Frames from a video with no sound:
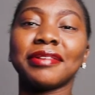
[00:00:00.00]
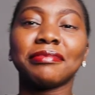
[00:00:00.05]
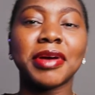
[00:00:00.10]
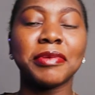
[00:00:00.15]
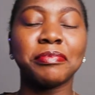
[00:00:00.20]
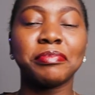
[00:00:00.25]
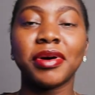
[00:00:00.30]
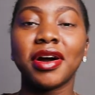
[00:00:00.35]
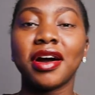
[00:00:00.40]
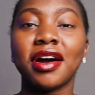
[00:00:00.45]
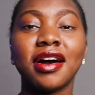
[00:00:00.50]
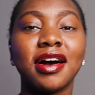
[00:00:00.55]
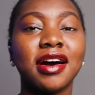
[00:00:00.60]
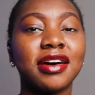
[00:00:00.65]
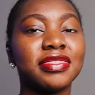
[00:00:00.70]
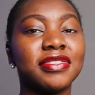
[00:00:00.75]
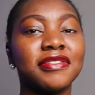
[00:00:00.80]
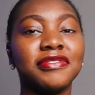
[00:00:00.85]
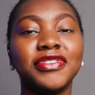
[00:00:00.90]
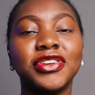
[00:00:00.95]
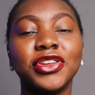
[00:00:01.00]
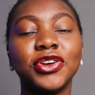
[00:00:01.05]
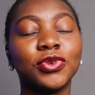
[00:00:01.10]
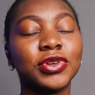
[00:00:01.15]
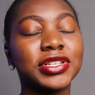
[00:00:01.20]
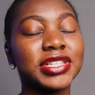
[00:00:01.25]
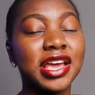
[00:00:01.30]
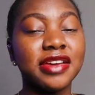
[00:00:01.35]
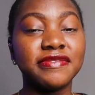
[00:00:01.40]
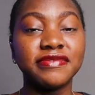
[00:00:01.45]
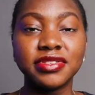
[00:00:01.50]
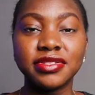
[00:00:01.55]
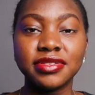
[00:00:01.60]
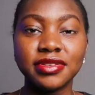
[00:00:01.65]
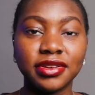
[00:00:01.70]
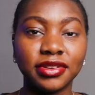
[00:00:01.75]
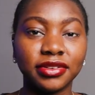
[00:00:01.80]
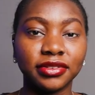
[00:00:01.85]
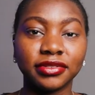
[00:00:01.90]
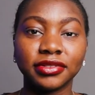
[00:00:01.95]
My Power, the video was
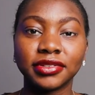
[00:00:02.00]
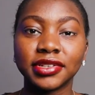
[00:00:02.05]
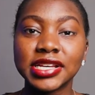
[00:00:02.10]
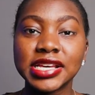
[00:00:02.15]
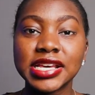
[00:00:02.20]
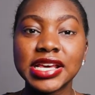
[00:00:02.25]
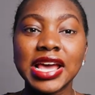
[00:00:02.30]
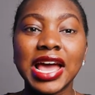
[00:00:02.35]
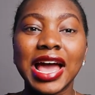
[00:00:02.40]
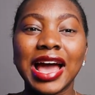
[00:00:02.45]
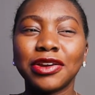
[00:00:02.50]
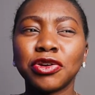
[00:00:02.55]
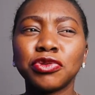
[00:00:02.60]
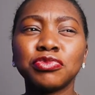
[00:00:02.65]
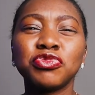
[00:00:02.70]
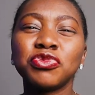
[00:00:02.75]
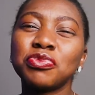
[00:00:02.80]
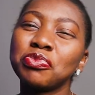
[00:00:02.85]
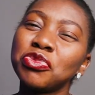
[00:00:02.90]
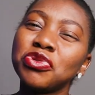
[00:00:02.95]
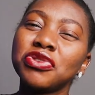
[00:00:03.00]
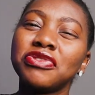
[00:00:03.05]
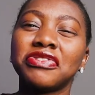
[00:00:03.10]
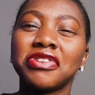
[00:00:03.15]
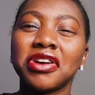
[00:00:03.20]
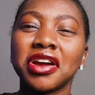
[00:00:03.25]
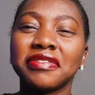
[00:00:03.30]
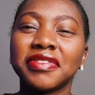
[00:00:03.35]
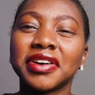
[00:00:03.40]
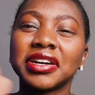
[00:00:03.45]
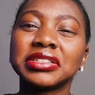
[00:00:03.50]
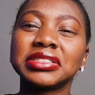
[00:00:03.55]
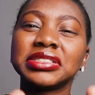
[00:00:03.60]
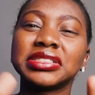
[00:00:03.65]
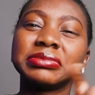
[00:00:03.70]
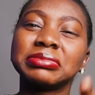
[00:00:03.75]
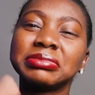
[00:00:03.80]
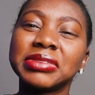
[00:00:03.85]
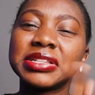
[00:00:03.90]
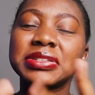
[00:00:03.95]
everything. I know Mood Forever
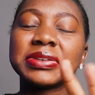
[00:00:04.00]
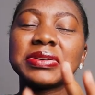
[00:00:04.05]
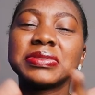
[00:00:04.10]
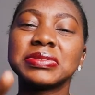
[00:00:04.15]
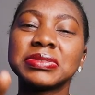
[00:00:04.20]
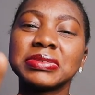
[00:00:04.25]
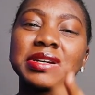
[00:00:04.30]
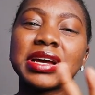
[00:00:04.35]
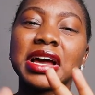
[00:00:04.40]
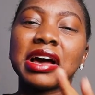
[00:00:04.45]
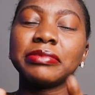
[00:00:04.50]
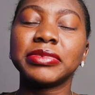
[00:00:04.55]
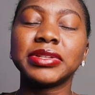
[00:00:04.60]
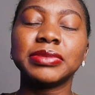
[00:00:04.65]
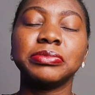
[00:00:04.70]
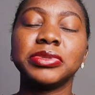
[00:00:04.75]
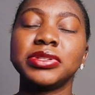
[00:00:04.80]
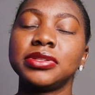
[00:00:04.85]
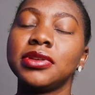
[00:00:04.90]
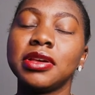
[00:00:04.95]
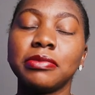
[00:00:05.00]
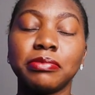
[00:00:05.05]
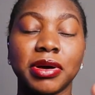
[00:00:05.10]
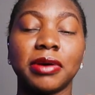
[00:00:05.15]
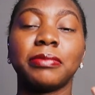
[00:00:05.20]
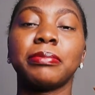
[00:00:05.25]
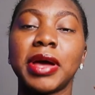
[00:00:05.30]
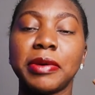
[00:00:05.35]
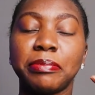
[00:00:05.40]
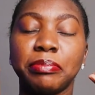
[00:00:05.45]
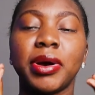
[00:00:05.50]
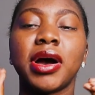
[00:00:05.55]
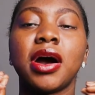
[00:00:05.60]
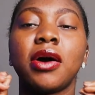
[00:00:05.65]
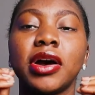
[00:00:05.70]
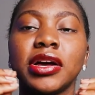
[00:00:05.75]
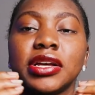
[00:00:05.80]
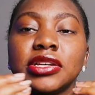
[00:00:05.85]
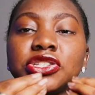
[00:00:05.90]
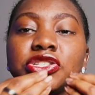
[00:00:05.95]
might also come in between, but My
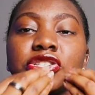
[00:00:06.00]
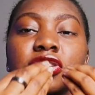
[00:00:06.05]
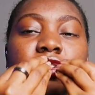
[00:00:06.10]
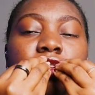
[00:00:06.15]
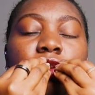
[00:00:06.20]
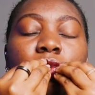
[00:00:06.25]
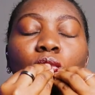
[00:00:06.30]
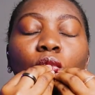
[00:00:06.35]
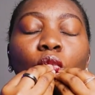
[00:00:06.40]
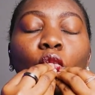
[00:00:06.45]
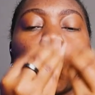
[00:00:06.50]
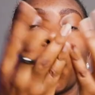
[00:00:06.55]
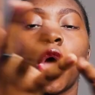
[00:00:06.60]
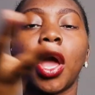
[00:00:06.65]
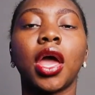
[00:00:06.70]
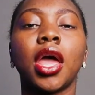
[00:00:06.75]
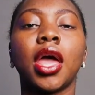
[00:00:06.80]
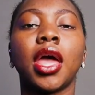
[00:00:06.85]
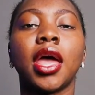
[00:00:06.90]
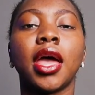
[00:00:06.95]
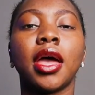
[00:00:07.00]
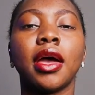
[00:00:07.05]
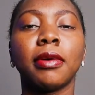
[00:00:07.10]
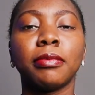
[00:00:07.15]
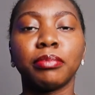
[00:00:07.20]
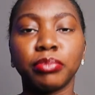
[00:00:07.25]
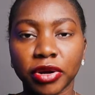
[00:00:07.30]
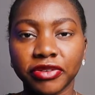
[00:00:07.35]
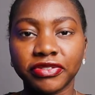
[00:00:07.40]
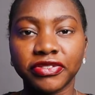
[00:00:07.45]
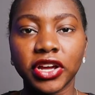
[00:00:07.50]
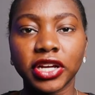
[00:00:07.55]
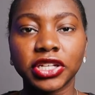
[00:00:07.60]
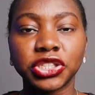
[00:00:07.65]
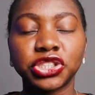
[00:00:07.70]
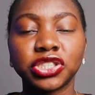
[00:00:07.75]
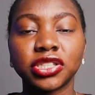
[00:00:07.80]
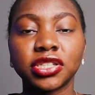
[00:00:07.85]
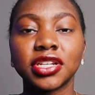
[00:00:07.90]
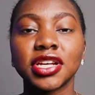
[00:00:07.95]
Power is just
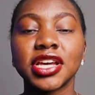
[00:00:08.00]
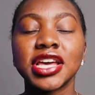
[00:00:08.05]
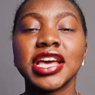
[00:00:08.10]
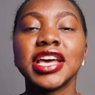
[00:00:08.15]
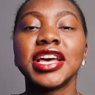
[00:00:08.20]
perfection.